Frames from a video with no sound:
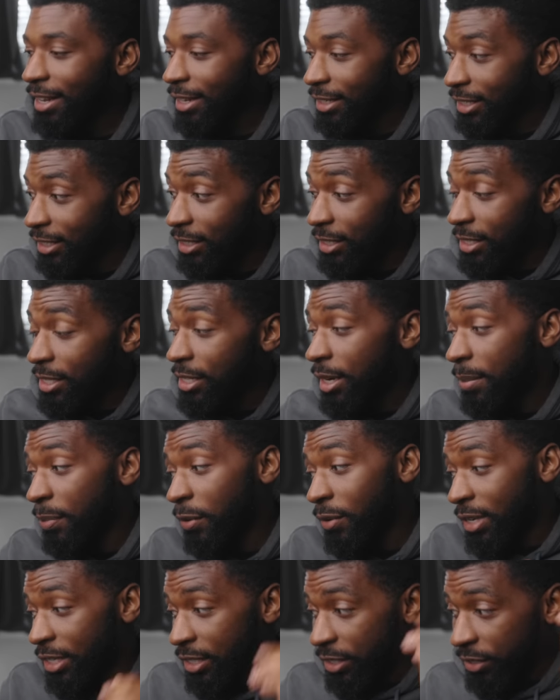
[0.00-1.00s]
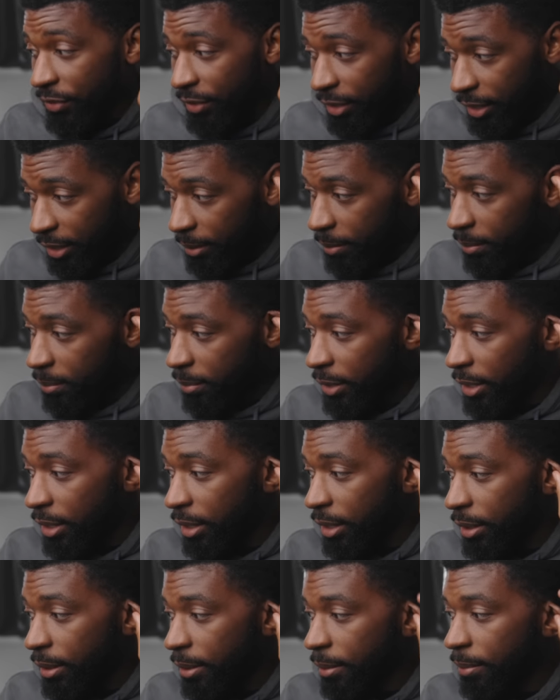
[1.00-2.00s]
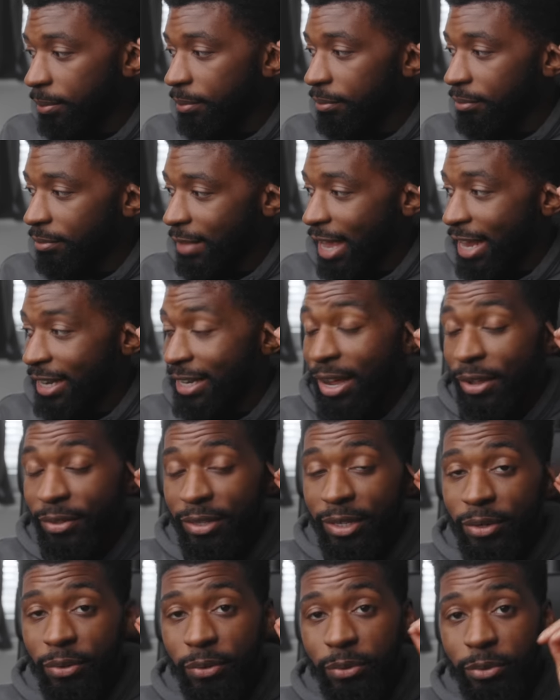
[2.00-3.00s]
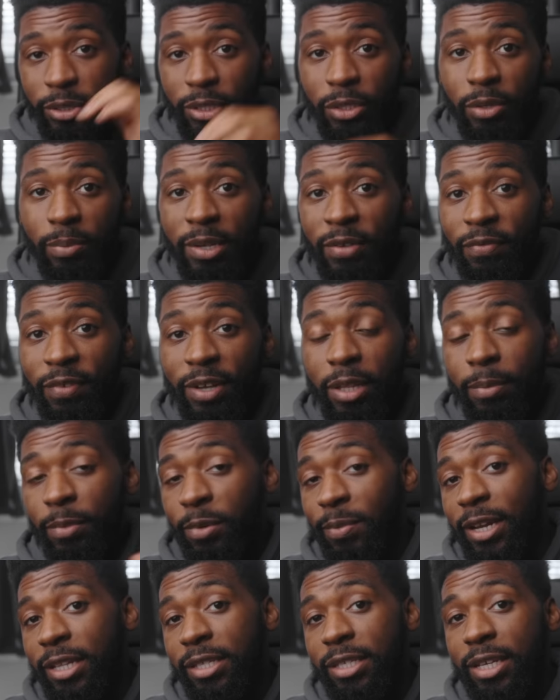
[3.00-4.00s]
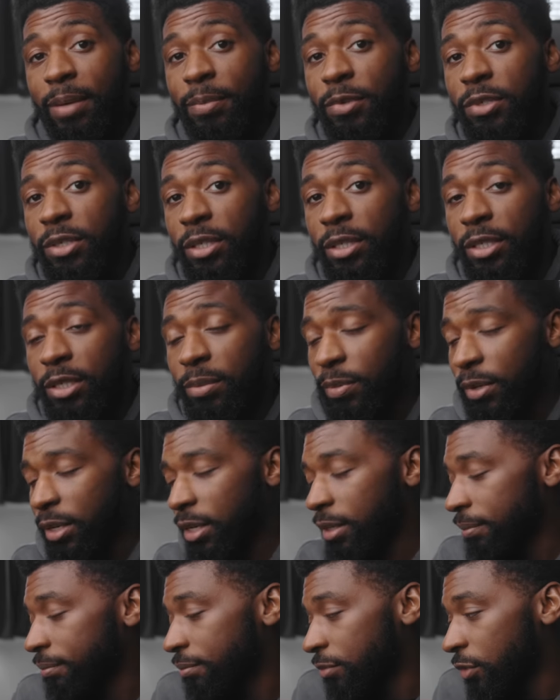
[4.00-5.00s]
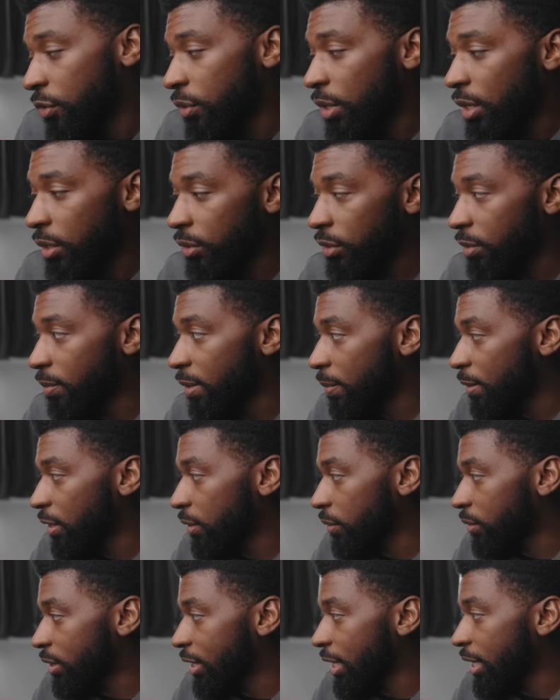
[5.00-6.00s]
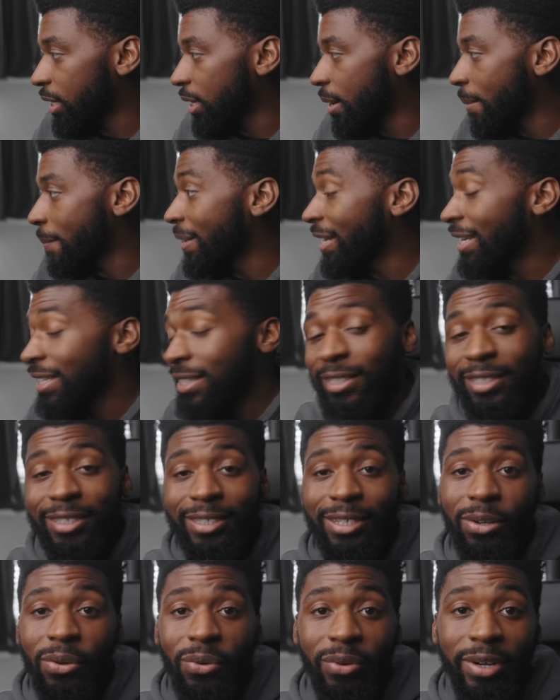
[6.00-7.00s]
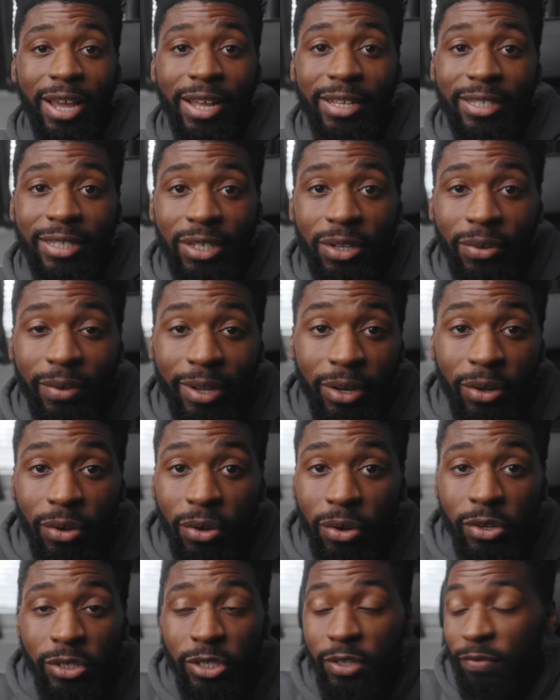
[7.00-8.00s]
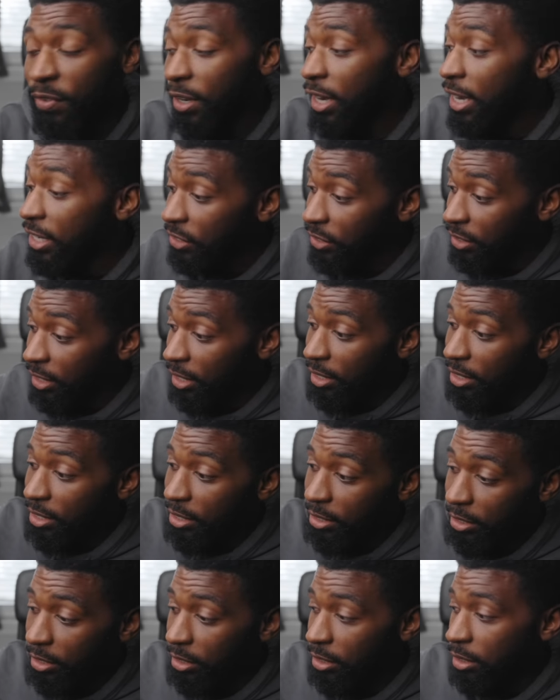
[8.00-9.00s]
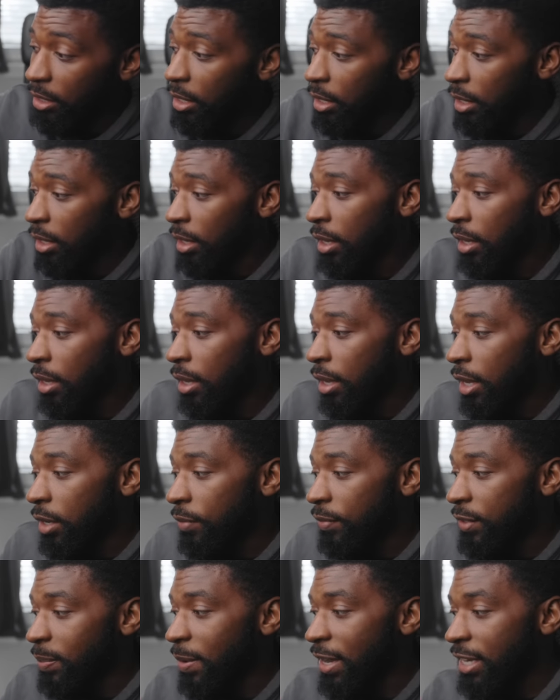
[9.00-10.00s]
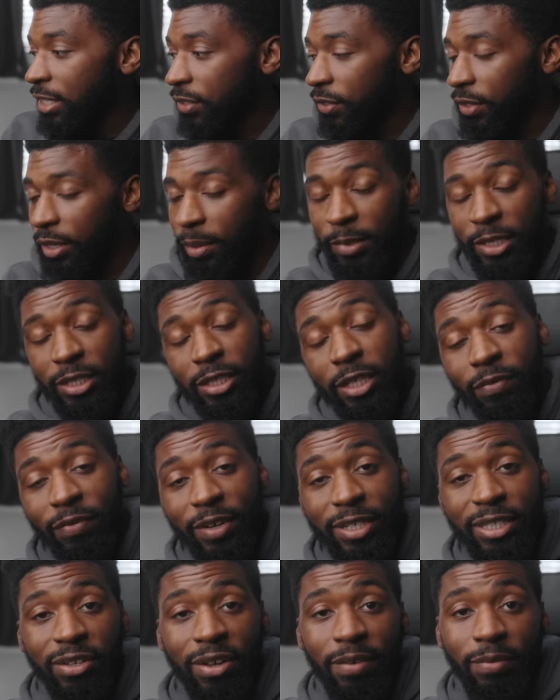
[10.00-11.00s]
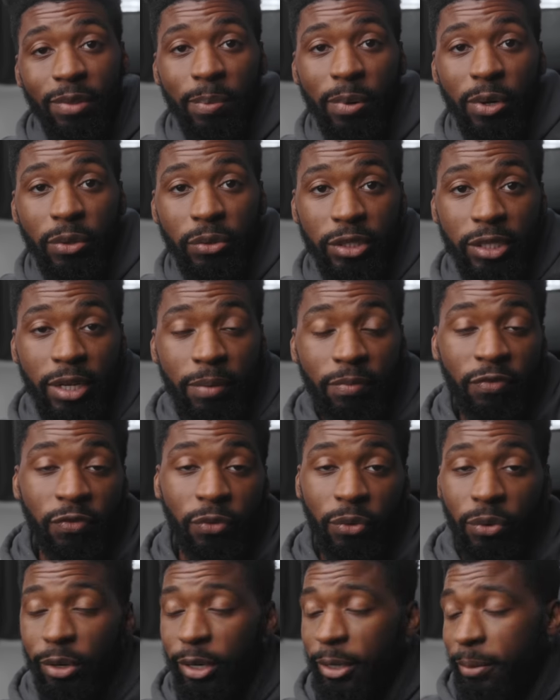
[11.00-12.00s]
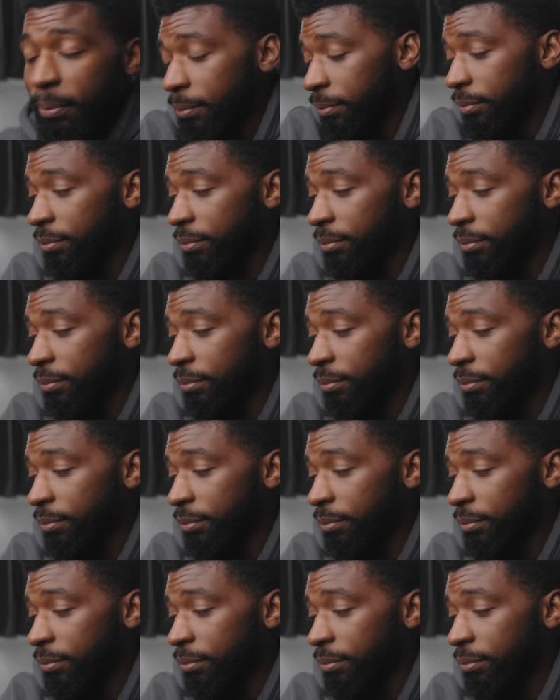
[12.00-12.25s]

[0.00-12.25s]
I just listed it up on Instagram. I doubt that it'll still be available by the time you see this, but who knows? Maybe it'll take a minute to sell or not sell at all. So if you're interested in this, head over to my Instagram and see if I still have the post up for it.